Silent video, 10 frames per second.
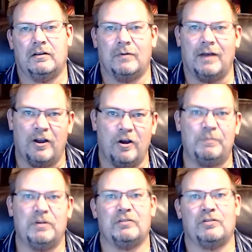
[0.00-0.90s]
Well, I
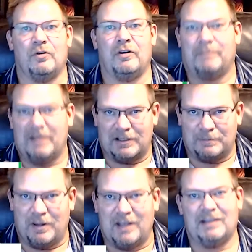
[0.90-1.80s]
hope you enjoyed me
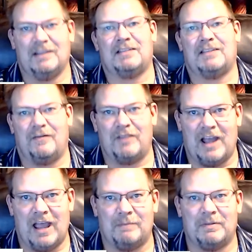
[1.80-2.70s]
explaining the 7
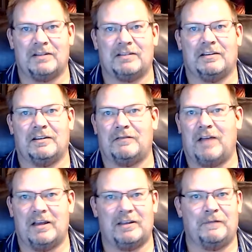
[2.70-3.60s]
habits of
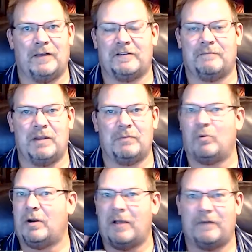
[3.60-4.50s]
highly effective people,
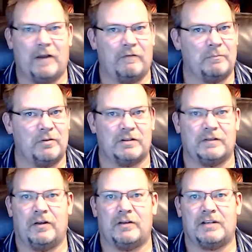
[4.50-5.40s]
one of my favorite books
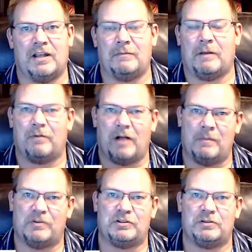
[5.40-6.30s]
of all time. I
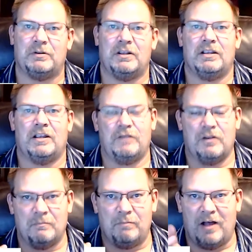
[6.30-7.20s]
promise you, if
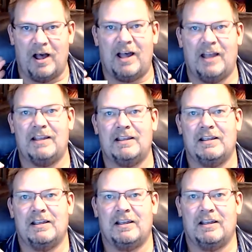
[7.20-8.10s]
you apply
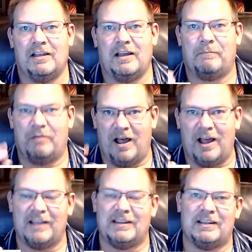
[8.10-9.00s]

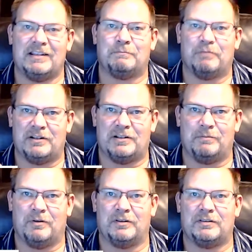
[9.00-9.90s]
these
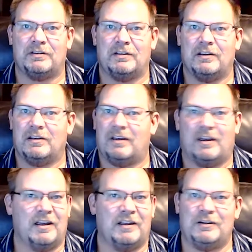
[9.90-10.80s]
principles,
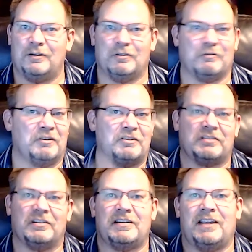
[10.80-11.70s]
your career is
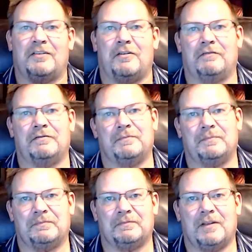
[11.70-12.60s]
just going to take off.
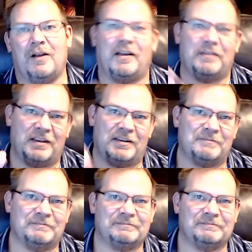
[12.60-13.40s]
All right, thank you.